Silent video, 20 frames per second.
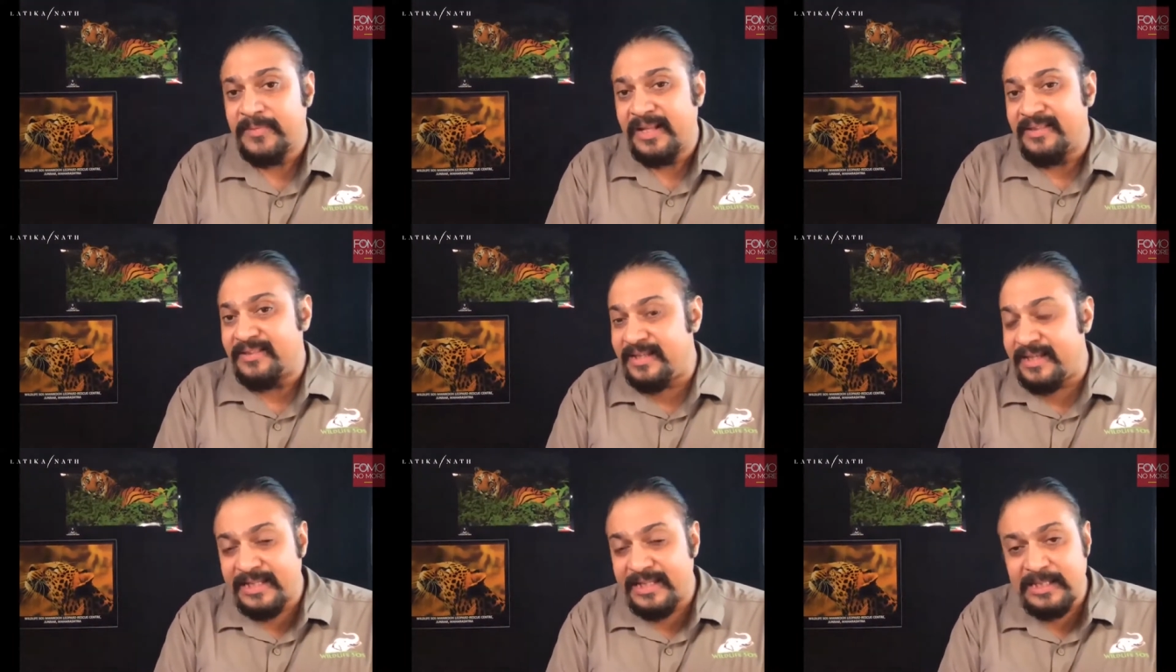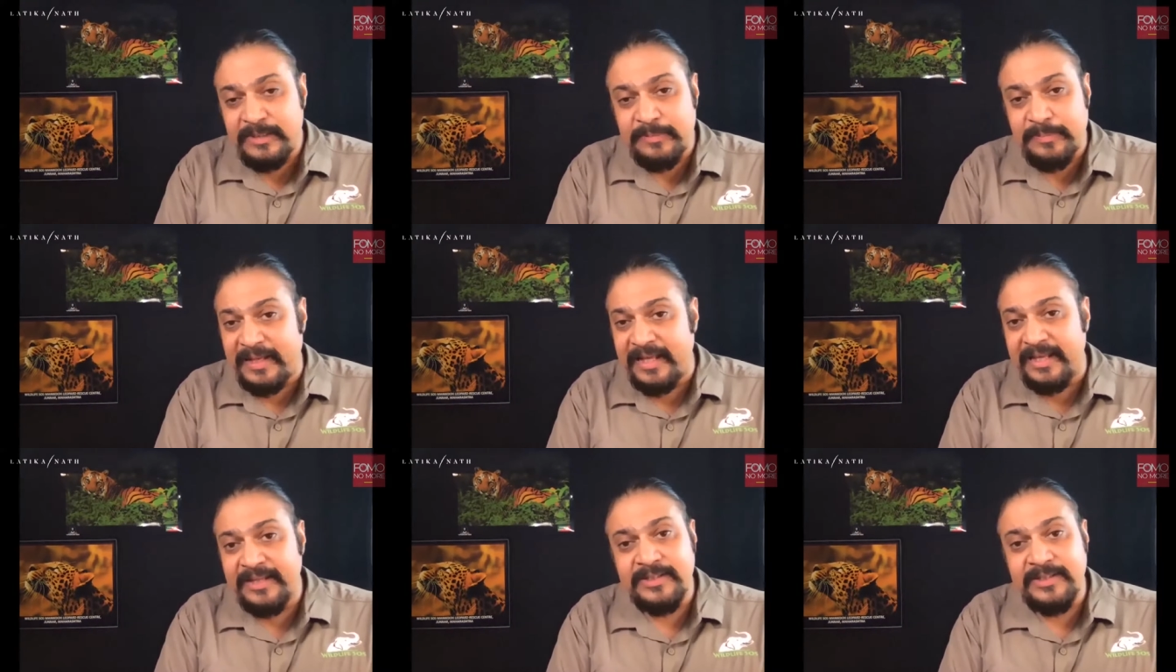these
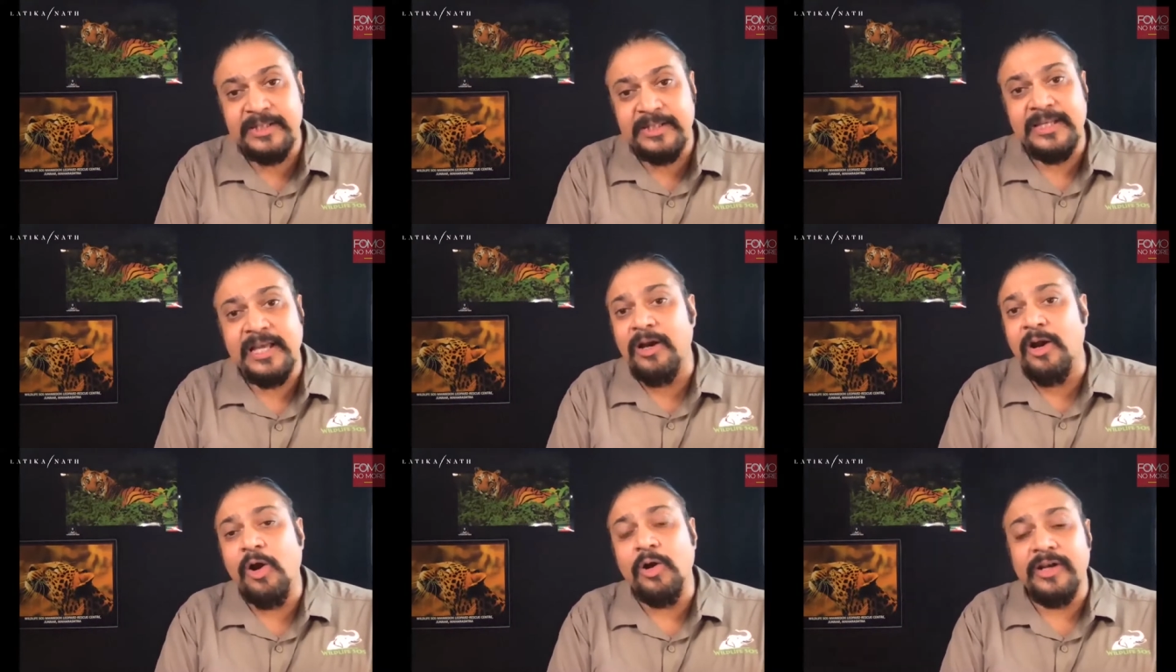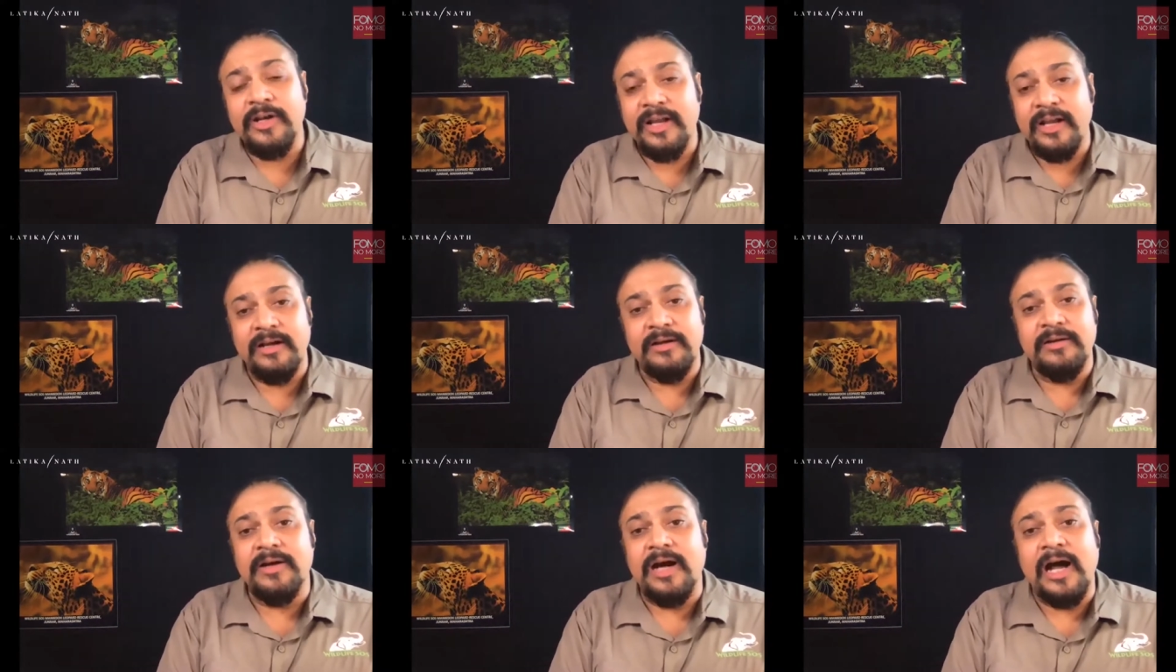places are
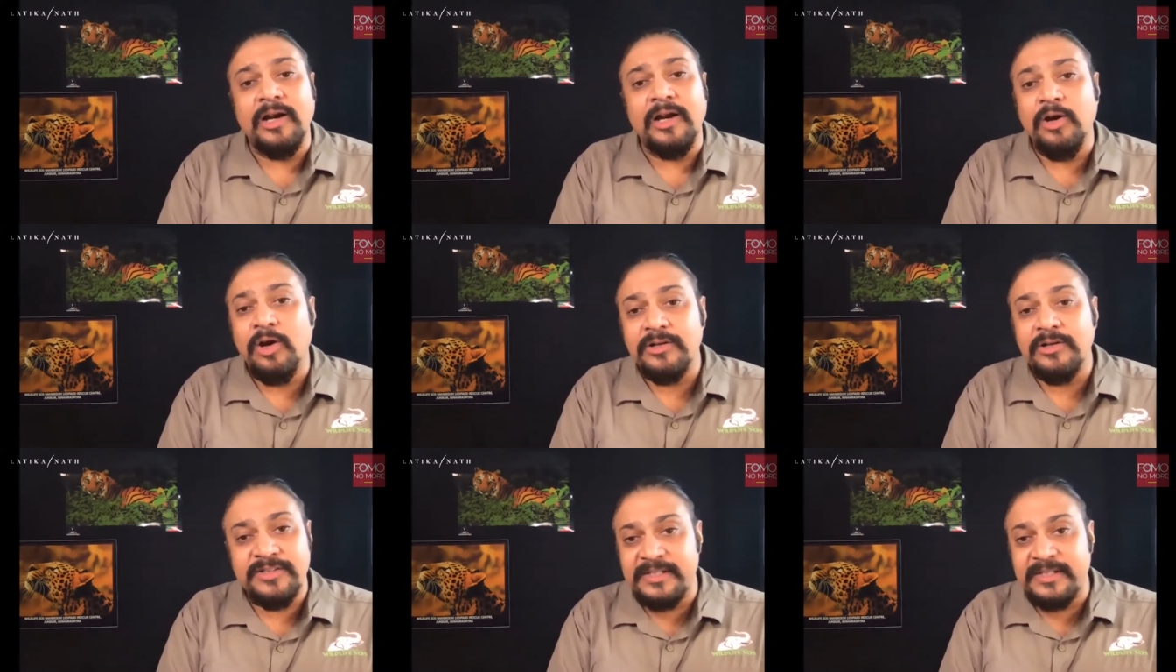not not